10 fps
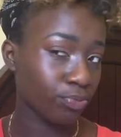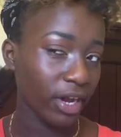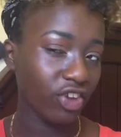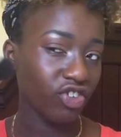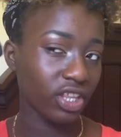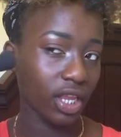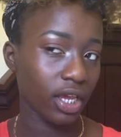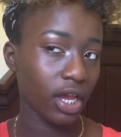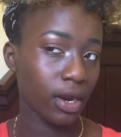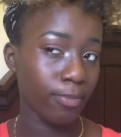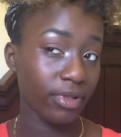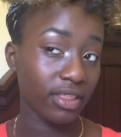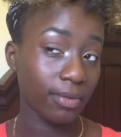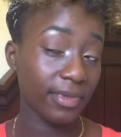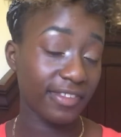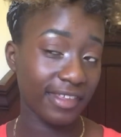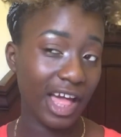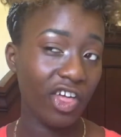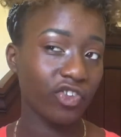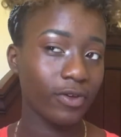brush and like kind of blend them in together